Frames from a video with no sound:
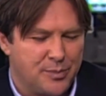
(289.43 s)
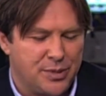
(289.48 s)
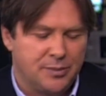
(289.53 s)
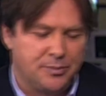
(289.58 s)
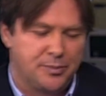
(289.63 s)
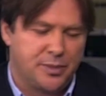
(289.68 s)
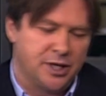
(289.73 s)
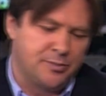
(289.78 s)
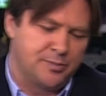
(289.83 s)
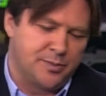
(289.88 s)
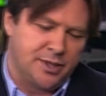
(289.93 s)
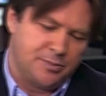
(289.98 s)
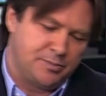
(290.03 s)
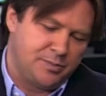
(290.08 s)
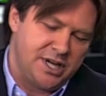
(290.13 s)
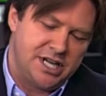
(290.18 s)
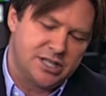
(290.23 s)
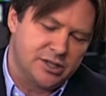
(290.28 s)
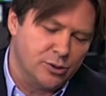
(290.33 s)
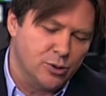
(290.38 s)

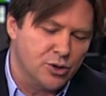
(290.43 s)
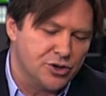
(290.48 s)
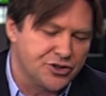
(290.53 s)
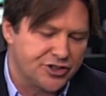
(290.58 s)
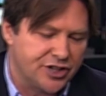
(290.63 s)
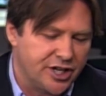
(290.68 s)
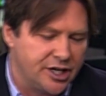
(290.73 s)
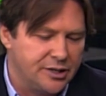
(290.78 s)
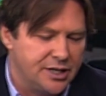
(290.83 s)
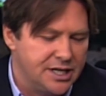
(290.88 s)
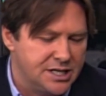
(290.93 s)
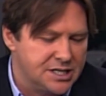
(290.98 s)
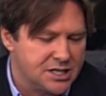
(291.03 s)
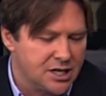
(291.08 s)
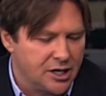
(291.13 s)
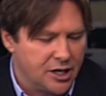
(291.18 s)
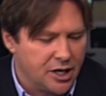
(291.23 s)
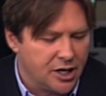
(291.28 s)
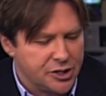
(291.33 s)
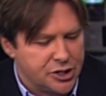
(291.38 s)
But Peter also is
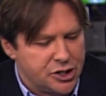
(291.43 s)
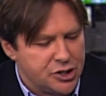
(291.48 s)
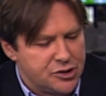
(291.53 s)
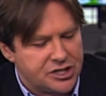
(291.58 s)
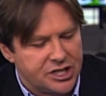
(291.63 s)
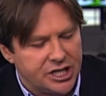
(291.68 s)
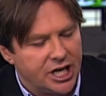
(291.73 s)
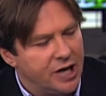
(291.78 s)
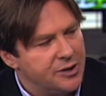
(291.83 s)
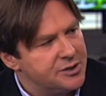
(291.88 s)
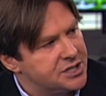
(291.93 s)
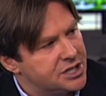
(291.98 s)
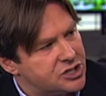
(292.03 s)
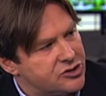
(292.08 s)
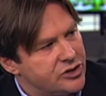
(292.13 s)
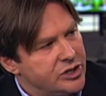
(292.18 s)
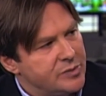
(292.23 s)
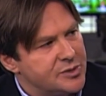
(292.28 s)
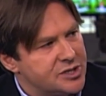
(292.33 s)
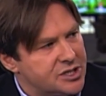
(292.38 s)
our new CEO, is
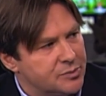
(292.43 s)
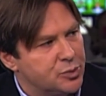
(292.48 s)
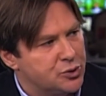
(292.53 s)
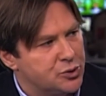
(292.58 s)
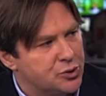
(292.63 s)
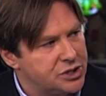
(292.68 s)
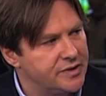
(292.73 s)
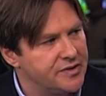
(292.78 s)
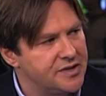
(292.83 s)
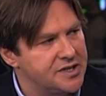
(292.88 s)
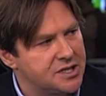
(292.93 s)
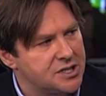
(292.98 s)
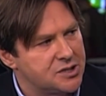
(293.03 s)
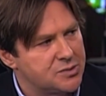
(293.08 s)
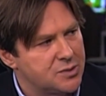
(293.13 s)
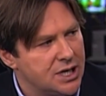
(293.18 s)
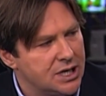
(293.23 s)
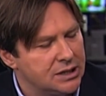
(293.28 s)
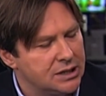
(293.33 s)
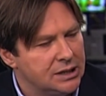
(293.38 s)
extremely supportive of this
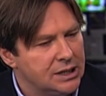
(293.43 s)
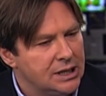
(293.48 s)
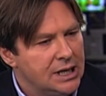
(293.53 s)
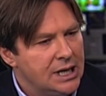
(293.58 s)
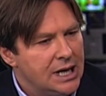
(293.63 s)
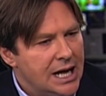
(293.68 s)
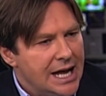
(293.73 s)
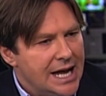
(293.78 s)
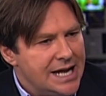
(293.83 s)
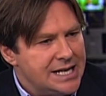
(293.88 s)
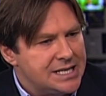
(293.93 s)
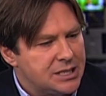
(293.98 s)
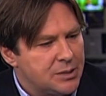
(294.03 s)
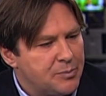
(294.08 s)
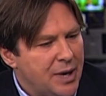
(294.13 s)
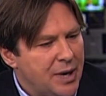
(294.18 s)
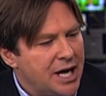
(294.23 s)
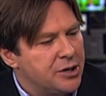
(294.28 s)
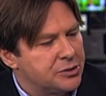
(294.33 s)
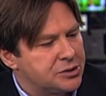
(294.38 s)
as well. It's
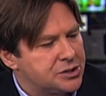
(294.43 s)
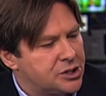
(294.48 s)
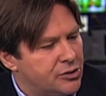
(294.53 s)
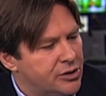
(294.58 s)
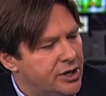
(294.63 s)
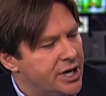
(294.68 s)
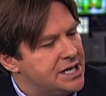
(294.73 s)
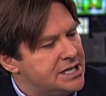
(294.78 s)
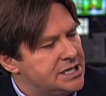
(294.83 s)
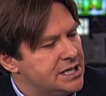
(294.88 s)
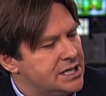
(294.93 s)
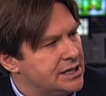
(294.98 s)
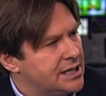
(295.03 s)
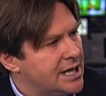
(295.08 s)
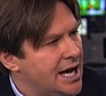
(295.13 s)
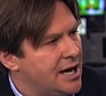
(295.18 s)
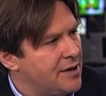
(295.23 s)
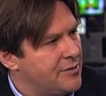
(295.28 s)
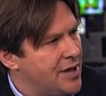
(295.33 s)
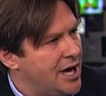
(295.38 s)
about creating
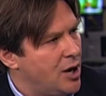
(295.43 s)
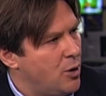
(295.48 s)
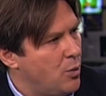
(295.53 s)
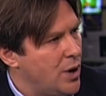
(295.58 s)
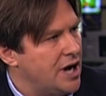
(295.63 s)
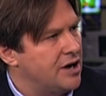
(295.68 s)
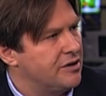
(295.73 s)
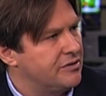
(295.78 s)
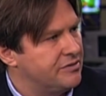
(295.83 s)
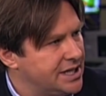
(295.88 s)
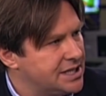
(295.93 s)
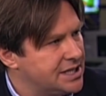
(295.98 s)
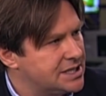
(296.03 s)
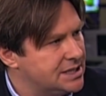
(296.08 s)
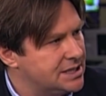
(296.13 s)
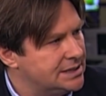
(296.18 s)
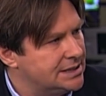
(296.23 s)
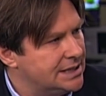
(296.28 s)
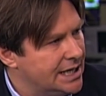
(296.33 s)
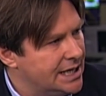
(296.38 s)
that wow
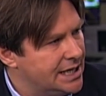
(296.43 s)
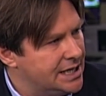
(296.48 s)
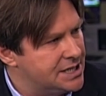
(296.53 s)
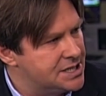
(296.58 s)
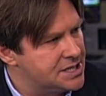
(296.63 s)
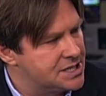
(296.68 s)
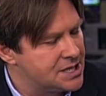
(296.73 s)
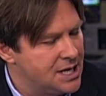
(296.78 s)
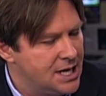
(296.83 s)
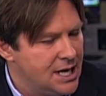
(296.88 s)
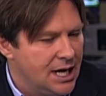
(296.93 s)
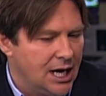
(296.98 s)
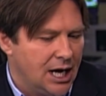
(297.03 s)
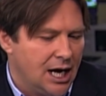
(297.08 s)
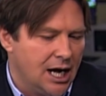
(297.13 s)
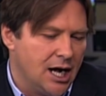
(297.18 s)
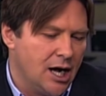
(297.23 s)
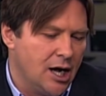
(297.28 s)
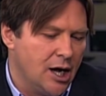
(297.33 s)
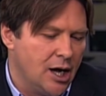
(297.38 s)
factor. And,
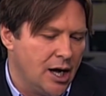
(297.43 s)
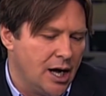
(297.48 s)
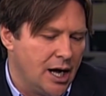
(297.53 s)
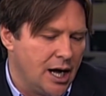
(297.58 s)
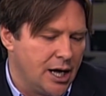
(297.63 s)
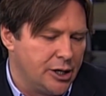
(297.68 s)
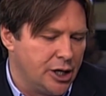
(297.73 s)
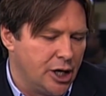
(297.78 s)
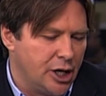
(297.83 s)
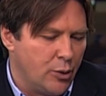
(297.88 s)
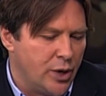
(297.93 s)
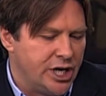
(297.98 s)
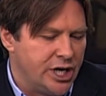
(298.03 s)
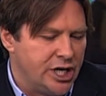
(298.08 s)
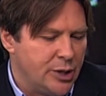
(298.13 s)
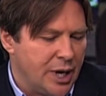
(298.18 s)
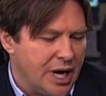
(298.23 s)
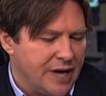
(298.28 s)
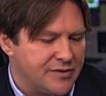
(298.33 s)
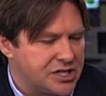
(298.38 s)
you know,
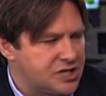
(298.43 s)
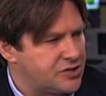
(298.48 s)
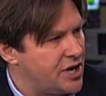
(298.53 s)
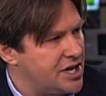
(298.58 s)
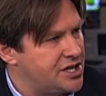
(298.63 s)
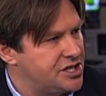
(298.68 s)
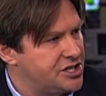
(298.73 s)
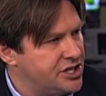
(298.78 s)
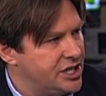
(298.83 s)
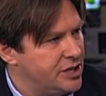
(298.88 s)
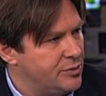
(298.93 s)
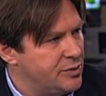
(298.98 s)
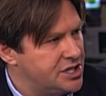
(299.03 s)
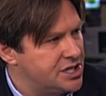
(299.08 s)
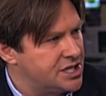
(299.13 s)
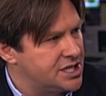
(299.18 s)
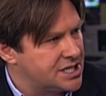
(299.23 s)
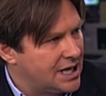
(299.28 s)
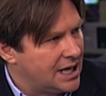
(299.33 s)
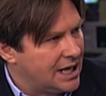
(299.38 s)
when you have a strategy
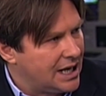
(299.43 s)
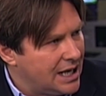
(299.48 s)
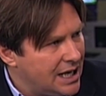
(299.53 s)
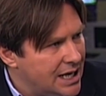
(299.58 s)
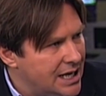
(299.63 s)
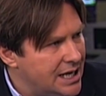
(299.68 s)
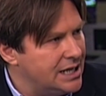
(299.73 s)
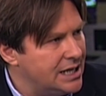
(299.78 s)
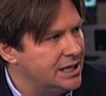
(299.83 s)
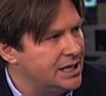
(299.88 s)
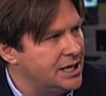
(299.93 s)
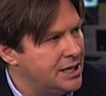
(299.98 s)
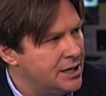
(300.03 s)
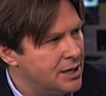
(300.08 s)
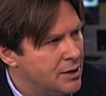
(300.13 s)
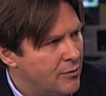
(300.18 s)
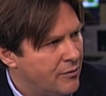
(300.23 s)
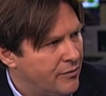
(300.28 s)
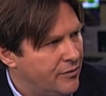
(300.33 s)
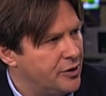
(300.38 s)
which is clearly
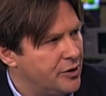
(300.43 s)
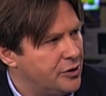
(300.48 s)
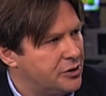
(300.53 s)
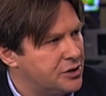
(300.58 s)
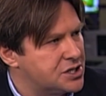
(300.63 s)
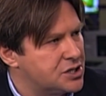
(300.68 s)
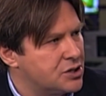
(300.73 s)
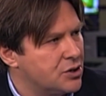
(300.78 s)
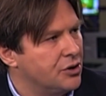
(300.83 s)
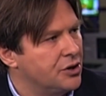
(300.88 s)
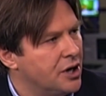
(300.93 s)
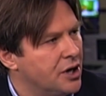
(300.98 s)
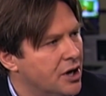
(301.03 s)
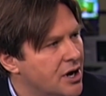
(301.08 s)
focused on